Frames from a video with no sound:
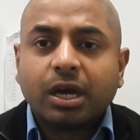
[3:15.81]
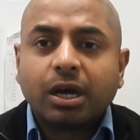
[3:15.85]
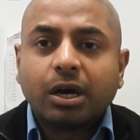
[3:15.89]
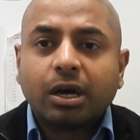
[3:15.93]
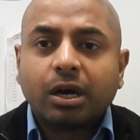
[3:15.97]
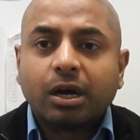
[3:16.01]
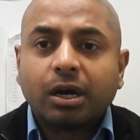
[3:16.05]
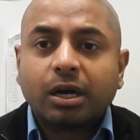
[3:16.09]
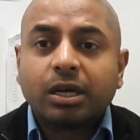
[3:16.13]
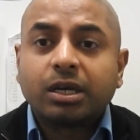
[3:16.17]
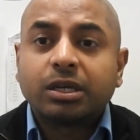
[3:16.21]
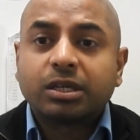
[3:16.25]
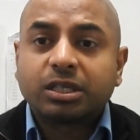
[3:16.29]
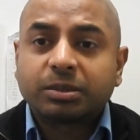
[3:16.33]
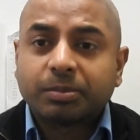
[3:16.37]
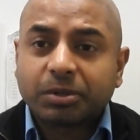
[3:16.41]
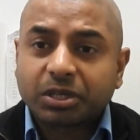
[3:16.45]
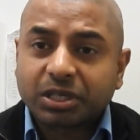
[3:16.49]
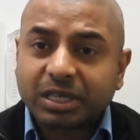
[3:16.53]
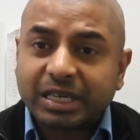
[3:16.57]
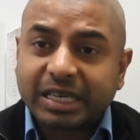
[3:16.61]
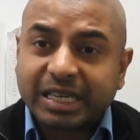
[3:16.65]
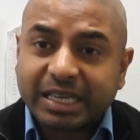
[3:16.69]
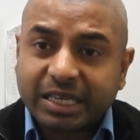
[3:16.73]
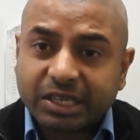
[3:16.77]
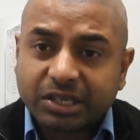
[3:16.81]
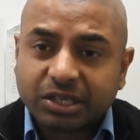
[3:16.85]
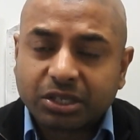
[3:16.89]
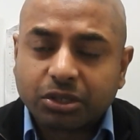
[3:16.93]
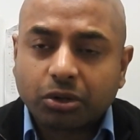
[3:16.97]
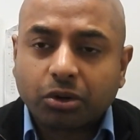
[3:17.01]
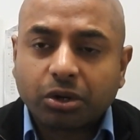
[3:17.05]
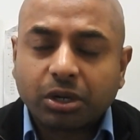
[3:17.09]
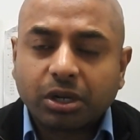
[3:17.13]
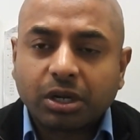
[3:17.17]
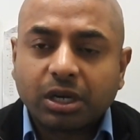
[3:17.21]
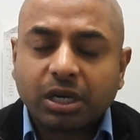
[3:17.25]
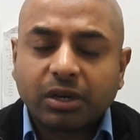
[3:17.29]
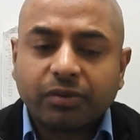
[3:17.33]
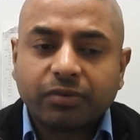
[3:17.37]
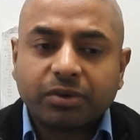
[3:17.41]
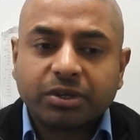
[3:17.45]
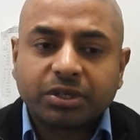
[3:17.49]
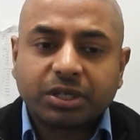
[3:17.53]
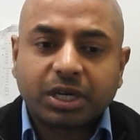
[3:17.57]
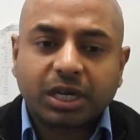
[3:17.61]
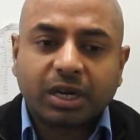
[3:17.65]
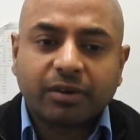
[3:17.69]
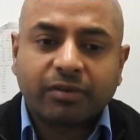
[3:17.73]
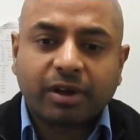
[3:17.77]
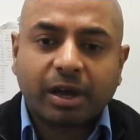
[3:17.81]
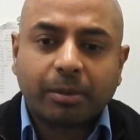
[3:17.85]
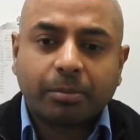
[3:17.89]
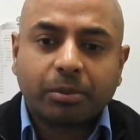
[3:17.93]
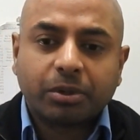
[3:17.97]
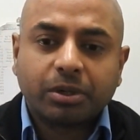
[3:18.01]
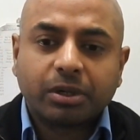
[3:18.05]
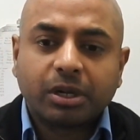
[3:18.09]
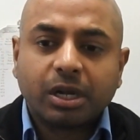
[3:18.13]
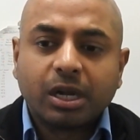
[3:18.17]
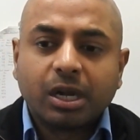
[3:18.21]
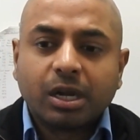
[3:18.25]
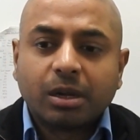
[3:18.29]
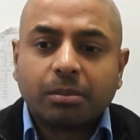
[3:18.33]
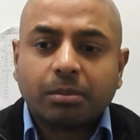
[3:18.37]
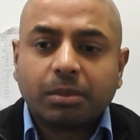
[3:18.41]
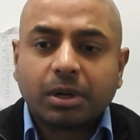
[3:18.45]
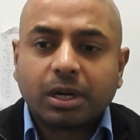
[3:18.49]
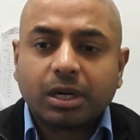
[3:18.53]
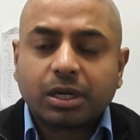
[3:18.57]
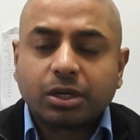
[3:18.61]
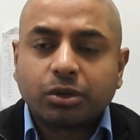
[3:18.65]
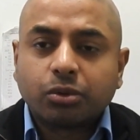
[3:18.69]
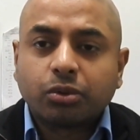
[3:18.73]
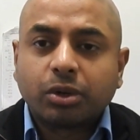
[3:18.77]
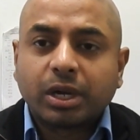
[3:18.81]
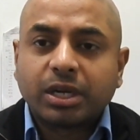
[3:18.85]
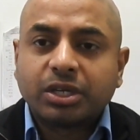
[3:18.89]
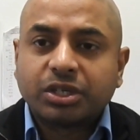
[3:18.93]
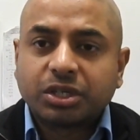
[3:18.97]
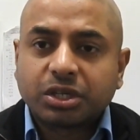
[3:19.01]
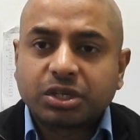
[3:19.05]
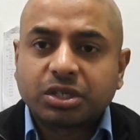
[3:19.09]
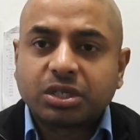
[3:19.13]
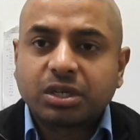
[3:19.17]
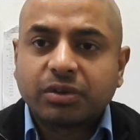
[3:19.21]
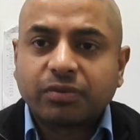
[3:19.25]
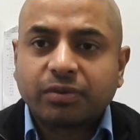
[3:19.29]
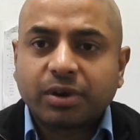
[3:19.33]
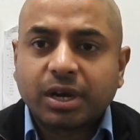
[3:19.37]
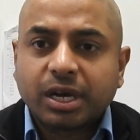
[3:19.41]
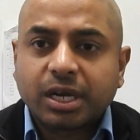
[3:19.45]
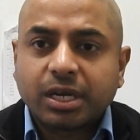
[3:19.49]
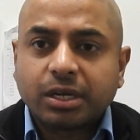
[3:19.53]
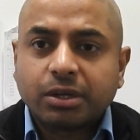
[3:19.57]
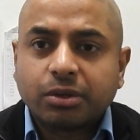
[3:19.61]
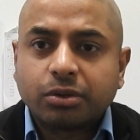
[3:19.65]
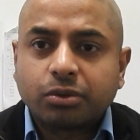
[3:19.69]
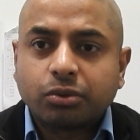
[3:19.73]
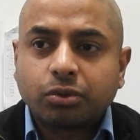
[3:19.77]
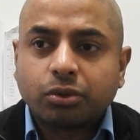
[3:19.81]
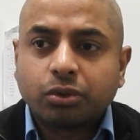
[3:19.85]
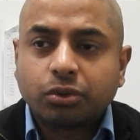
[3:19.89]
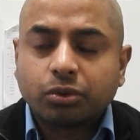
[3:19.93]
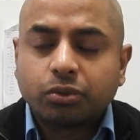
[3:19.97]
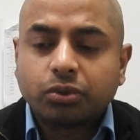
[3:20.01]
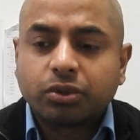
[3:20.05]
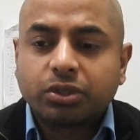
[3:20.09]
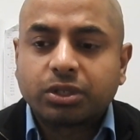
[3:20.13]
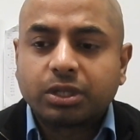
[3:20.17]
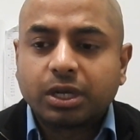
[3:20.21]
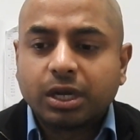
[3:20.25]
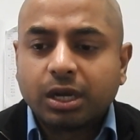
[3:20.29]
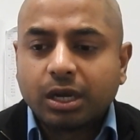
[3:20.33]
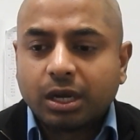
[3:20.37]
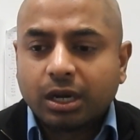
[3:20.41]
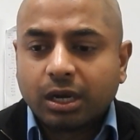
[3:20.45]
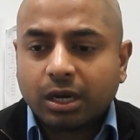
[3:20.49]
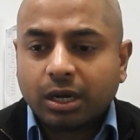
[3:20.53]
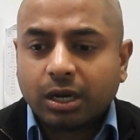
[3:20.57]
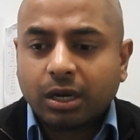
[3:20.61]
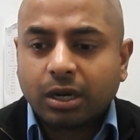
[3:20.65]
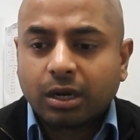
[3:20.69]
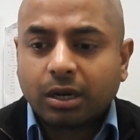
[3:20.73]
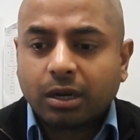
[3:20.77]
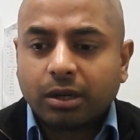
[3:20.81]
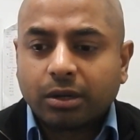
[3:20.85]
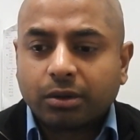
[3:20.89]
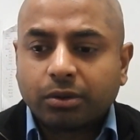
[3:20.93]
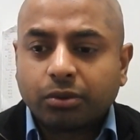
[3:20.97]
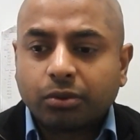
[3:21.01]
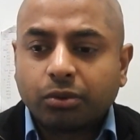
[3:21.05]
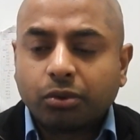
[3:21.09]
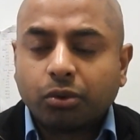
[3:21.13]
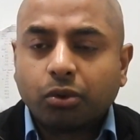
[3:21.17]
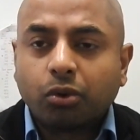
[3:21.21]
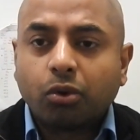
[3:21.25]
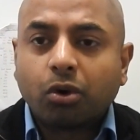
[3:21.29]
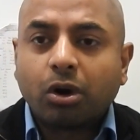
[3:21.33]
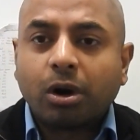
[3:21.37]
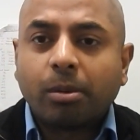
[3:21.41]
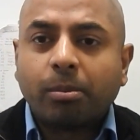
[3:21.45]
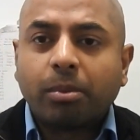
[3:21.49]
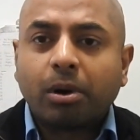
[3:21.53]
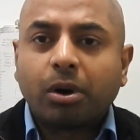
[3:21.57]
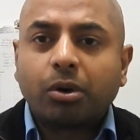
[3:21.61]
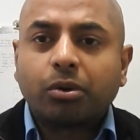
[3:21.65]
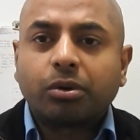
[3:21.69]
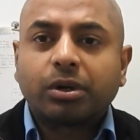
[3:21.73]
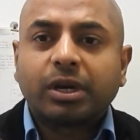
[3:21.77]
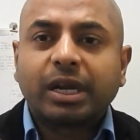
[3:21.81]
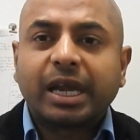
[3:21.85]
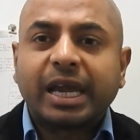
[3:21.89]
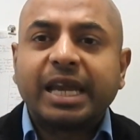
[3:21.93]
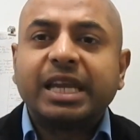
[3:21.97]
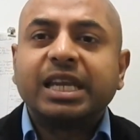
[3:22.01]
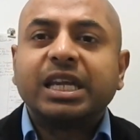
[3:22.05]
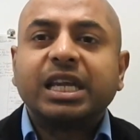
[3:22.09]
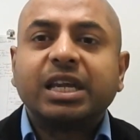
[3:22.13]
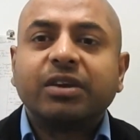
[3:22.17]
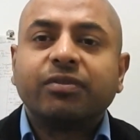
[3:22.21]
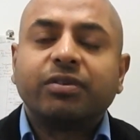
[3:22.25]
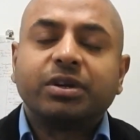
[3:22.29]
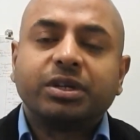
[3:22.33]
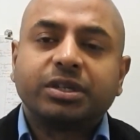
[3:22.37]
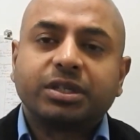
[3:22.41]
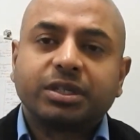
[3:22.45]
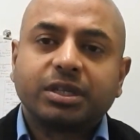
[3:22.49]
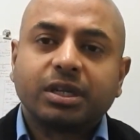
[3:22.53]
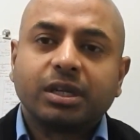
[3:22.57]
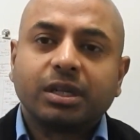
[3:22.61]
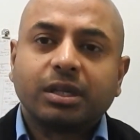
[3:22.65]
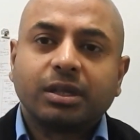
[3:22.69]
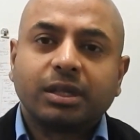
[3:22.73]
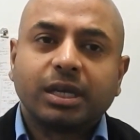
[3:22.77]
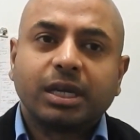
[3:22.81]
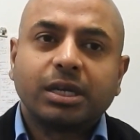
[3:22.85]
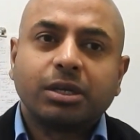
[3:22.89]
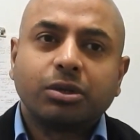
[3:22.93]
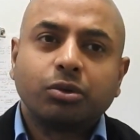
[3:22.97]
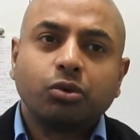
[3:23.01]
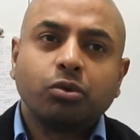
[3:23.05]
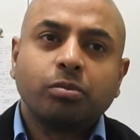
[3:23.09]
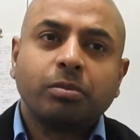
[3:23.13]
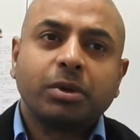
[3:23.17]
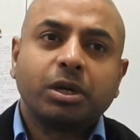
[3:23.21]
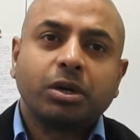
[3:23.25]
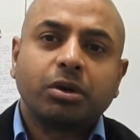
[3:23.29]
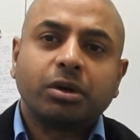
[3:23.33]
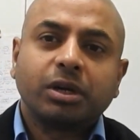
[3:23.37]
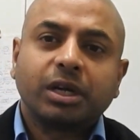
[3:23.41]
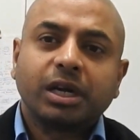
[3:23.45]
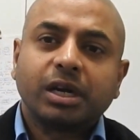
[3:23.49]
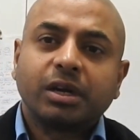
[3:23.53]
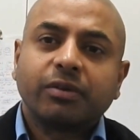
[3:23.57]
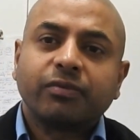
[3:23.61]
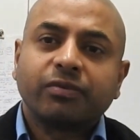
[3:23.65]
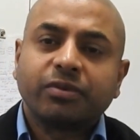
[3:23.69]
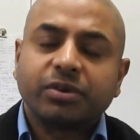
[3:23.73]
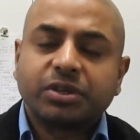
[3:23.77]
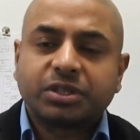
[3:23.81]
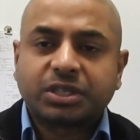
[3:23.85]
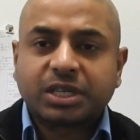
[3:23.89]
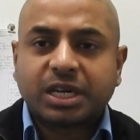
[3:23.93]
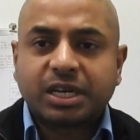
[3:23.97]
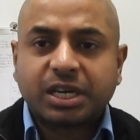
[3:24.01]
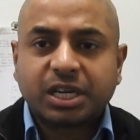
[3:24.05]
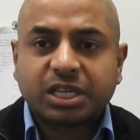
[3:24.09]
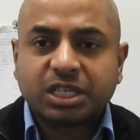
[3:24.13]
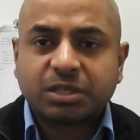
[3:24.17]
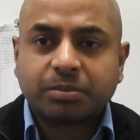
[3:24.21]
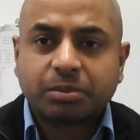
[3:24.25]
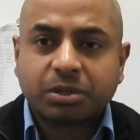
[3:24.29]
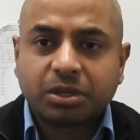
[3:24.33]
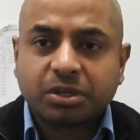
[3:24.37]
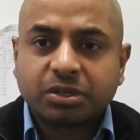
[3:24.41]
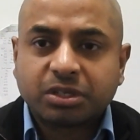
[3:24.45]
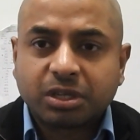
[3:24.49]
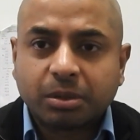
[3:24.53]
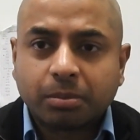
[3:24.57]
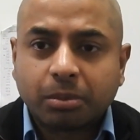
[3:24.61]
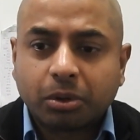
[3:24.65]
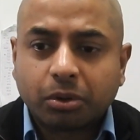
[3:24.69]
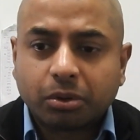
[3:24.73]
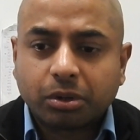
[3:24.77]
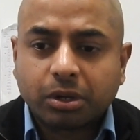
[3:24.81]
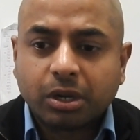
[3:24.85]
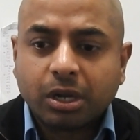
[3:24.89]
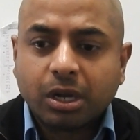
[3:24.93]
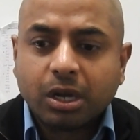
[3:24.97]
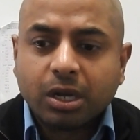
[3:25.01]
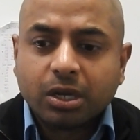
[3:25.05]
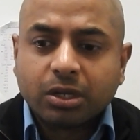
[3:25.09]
uh, especially historical events that have happened, but you can justify it to use uh, to know about any events that you may not get first-hand experience about.